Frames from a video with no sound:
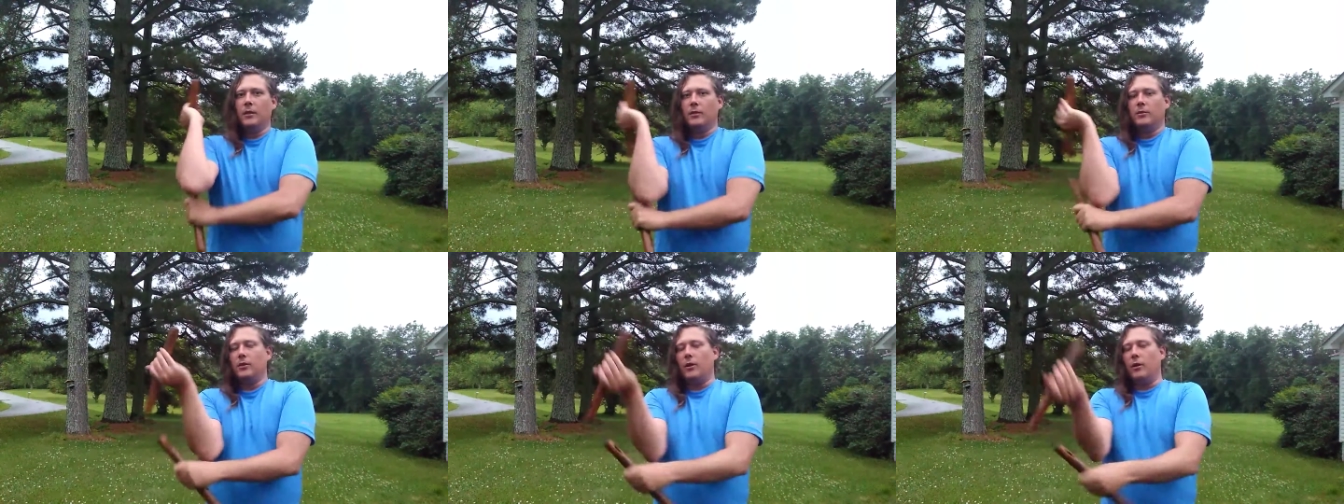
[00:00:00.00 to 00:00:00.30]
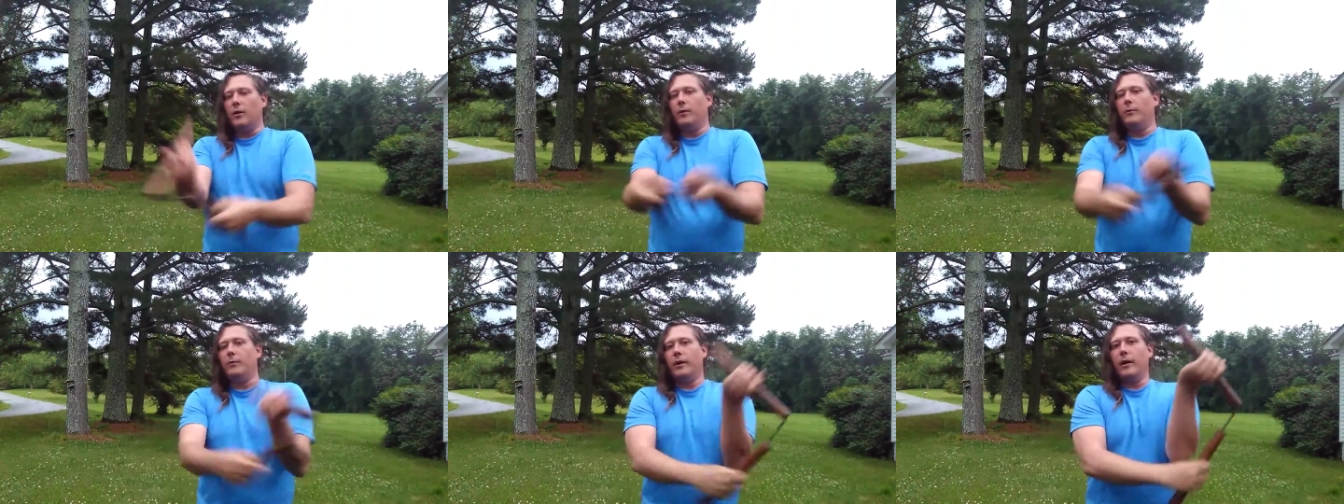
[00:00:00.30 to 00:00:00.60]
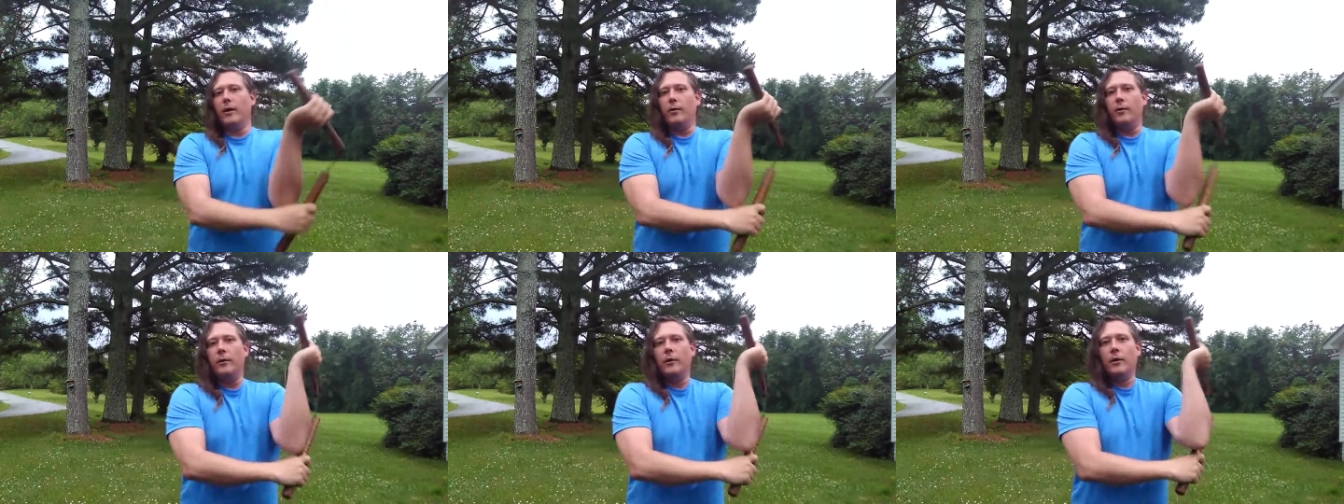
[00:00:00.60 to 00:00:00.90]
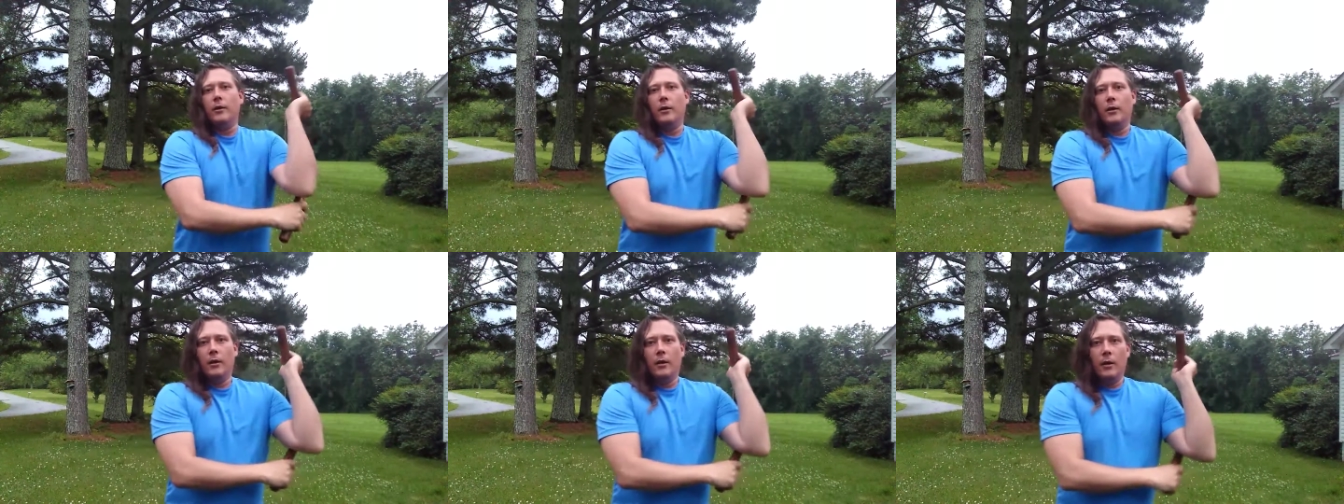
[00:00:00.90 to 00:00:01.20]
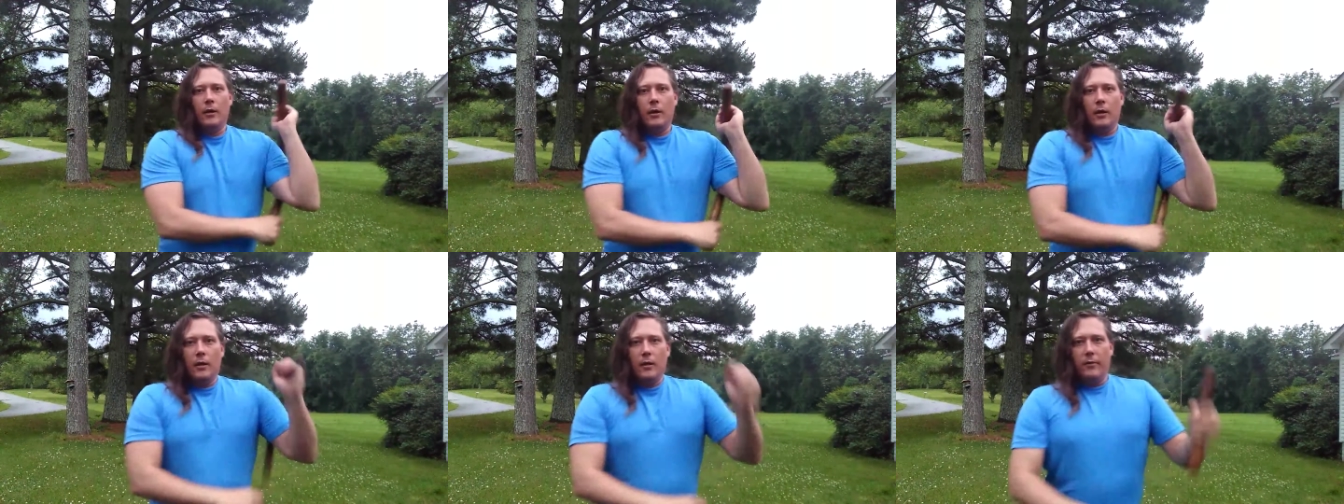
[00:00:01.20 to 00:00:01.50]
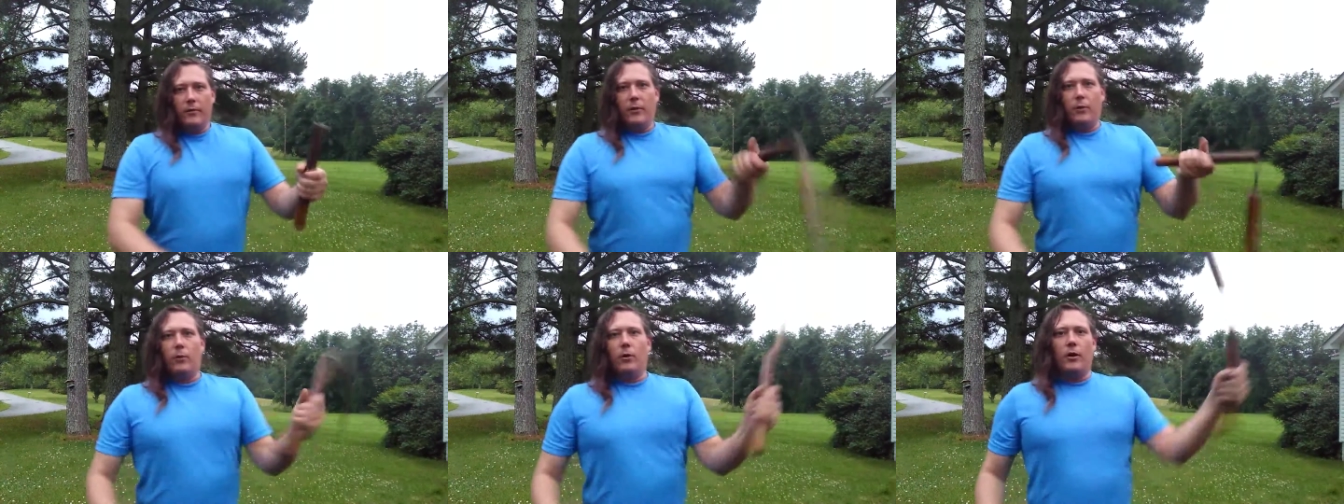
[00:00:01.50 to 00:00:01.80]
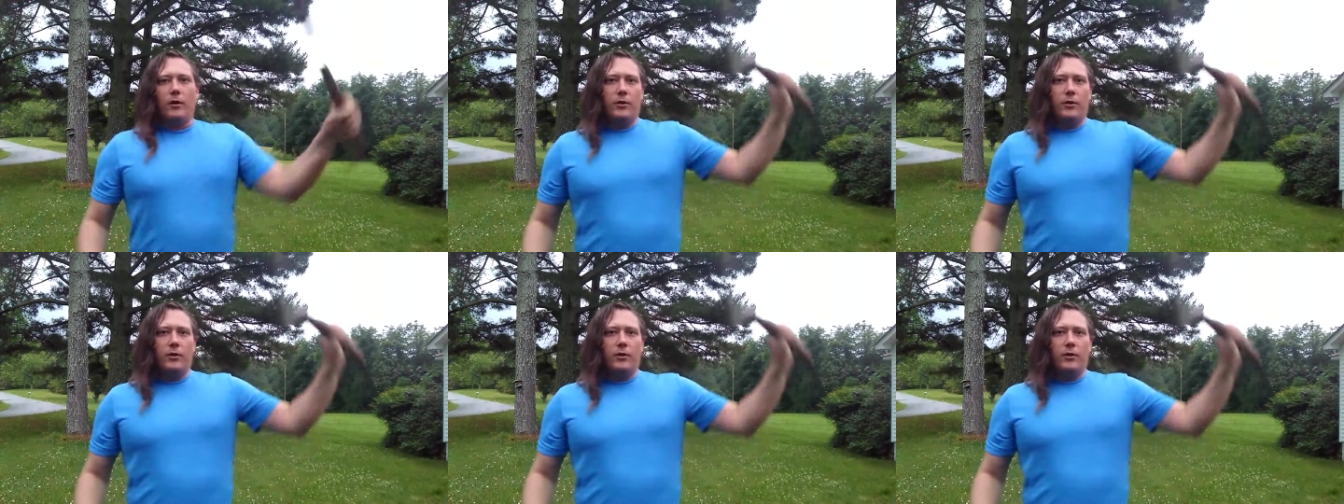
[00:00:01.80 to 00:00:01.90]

So here we go. The viewer